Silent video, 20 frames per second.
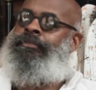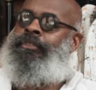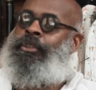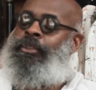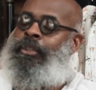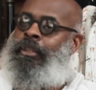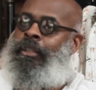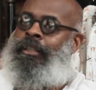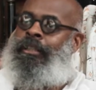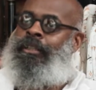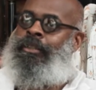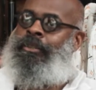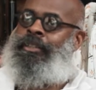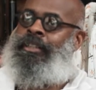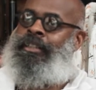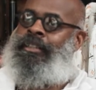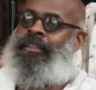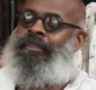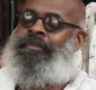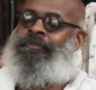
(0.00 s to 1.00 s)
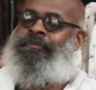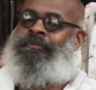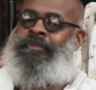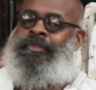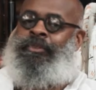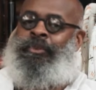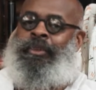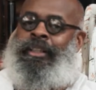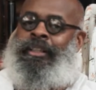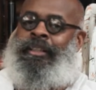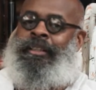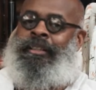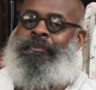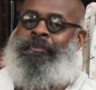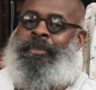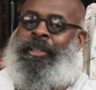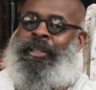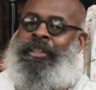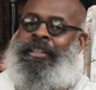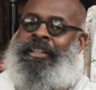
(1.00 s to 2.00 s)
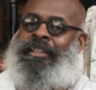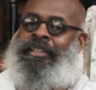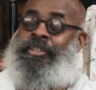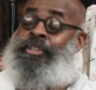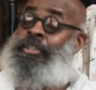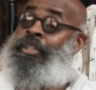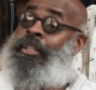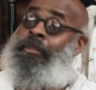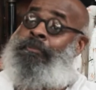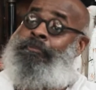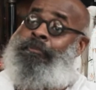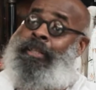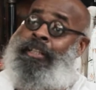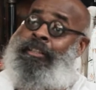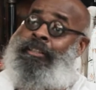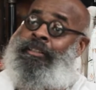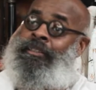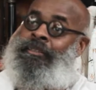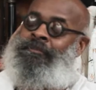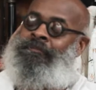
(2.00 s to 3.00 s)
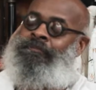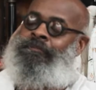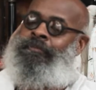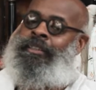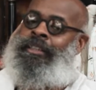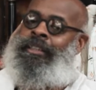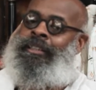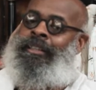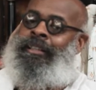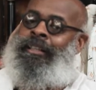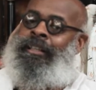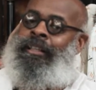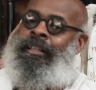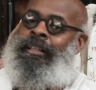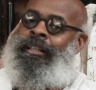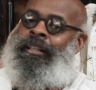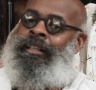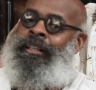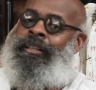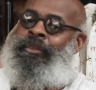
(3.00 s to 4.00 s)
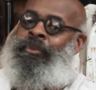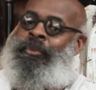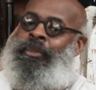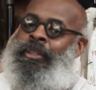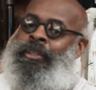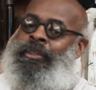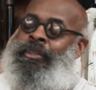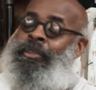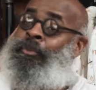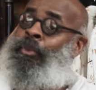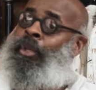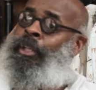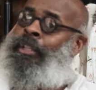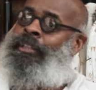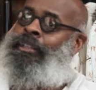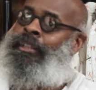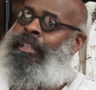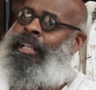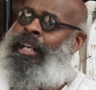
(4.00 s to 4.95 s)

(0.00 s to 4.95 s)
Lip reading: New York Clothier. We're an American shirt maker. We only work in